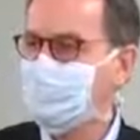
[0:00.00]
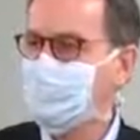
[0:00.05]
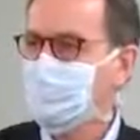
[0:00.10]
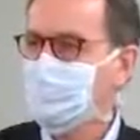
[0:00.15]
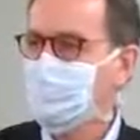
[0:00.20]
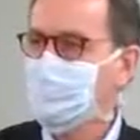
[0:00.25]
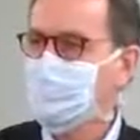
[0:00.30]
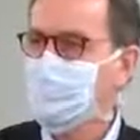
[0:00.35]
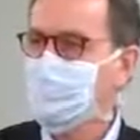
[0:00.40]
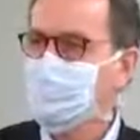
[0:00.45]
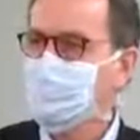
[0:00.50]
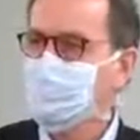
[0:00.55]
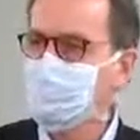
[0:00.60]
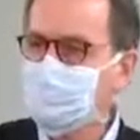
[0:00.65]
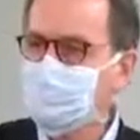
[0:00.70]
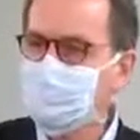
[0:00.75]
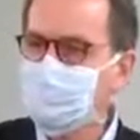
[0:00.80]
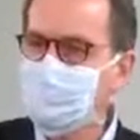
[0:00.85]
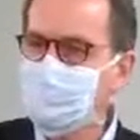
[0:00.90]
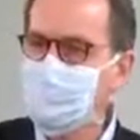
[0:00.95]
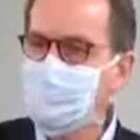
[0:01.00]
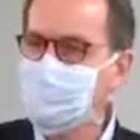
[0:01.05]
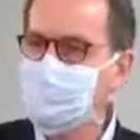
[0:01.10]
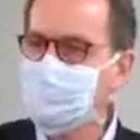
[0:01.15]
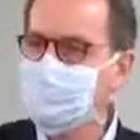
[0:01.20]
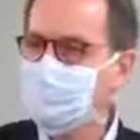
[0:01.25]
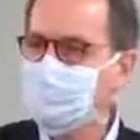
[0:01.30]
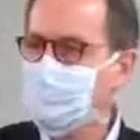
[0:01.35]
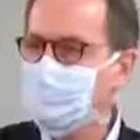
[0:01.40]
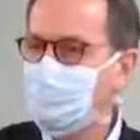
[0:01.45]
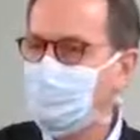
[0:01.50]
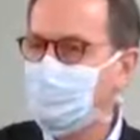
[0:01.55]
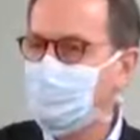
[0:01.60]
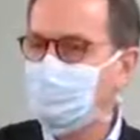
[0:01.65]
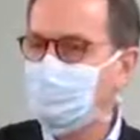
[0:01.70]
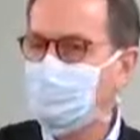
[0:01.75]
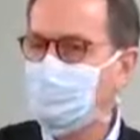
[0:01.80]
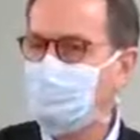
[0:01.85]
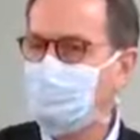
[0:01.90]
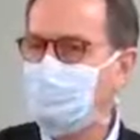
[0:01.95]
will not be the same
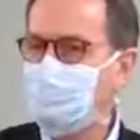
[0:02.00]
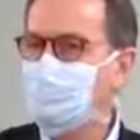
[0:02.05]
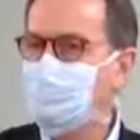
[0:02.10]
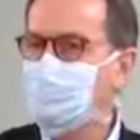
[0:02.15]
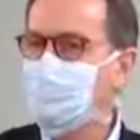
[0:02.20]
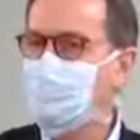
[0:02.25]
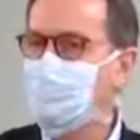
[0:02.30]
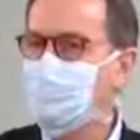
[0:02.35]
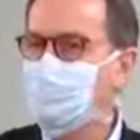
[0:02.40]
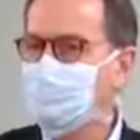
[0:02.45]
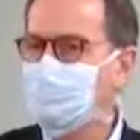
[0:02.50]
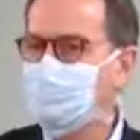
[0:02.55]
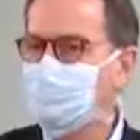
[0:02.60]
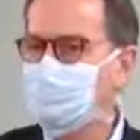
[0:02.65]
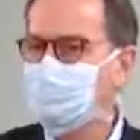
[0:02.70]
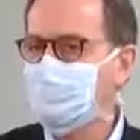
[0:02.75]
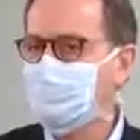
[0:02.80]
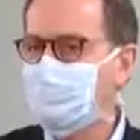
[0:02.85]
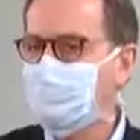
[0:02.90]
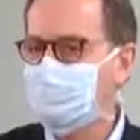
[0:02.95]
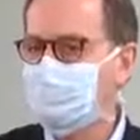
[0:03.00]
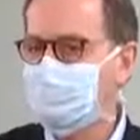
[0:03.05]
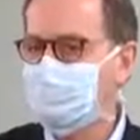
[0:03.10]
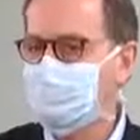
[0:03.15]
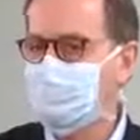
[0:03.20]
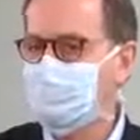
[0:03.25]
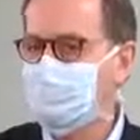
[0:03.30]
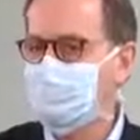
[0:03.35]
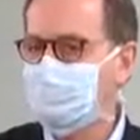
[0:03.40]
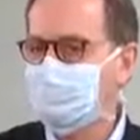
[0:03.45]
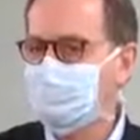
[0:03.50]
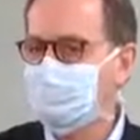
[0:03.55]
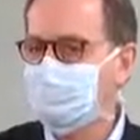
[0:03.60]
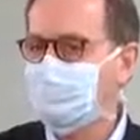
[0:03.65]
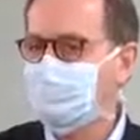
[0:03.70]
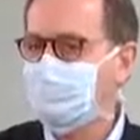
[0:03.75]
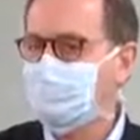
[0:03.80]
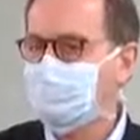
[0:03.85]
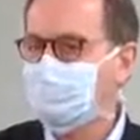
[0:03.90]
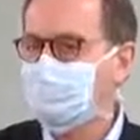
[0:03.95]
than the one you have at the tip
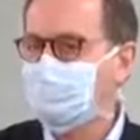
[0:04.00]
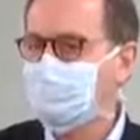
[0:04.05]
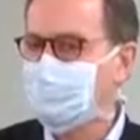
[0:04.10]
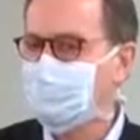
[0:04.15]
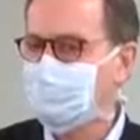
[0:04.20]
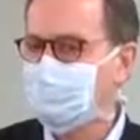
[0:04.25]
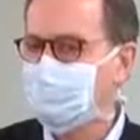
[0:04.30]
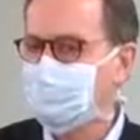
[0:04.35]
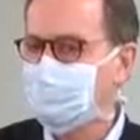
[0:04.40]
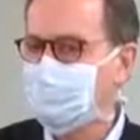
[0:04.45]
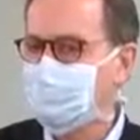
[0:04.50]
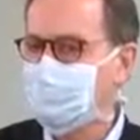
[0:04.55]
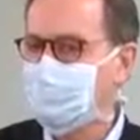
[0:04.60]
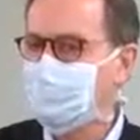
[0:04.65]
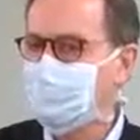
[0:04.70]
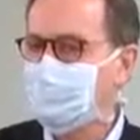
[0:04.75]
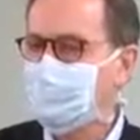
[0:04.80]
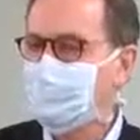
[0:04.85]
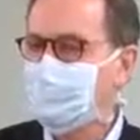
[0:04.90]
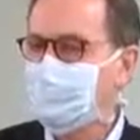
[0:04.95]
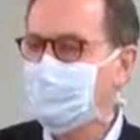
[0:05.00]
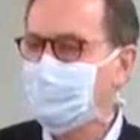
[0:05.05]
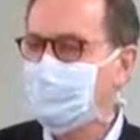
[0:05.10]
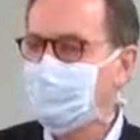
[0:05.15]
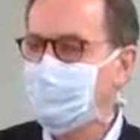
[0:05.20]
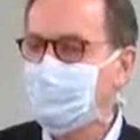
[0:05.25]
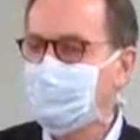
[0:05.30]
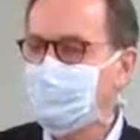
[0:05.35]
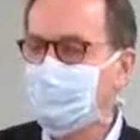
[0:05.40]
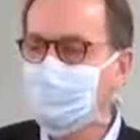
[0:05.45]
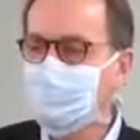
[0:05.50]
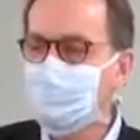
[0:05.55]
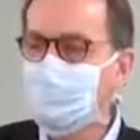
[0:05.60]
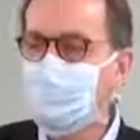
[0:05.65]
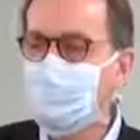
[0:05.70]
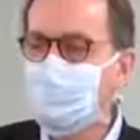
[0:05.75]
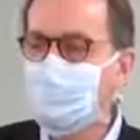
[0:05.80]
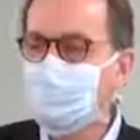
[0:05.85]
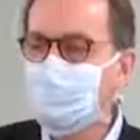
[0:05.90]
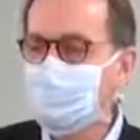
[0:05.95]
of the needle. So
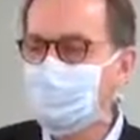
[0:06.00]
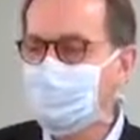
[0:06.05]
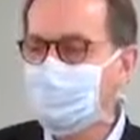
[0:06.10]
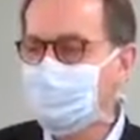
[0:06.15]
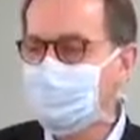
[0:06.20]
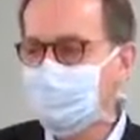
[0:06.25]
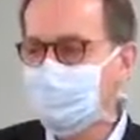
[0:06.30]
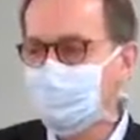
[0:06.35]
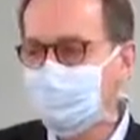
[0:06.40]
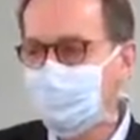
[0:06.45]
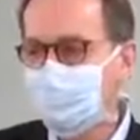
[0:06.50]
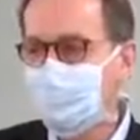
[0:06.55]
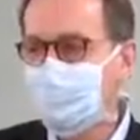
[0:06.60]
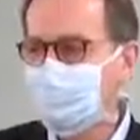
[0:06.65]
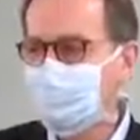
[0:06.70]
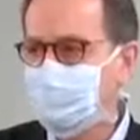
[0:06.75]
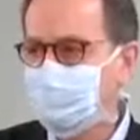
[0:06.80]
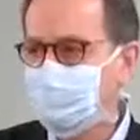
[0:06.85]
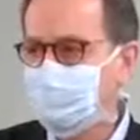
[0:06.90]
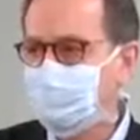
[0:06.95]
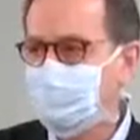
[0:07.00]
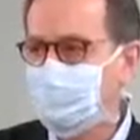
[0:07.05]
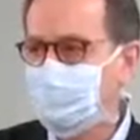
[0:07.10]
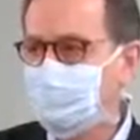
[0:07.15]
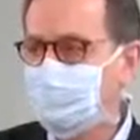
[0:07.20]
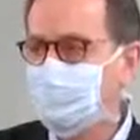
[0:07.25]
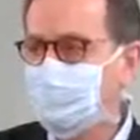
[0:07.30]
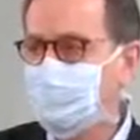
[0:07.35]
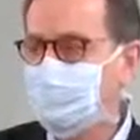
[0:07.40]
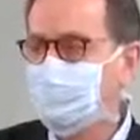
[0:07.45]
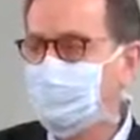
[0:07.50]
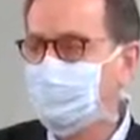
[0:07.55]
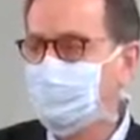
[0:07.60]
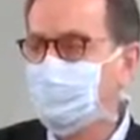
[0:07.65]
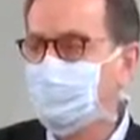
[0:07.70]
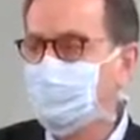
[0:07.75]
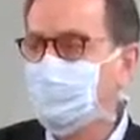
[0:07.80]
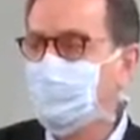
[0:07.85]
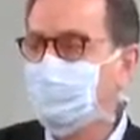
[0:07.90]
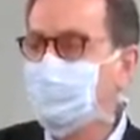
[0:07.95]
my recommendation
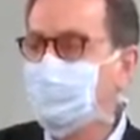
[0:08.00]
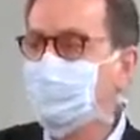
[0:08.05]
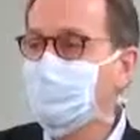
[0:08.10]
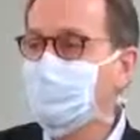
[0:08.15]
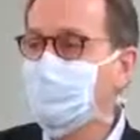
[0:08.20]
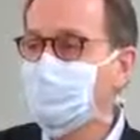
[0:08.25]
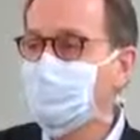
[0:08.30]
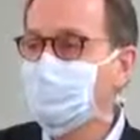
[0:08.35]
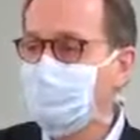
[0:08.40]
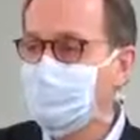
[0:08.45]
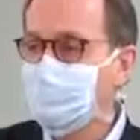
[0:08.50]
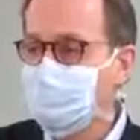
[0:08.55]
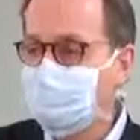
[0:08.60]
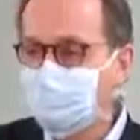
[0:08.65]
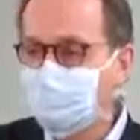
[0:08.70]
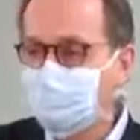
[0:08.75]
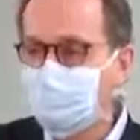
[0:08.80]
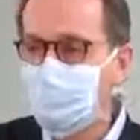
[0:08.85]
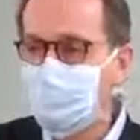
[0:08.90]
will not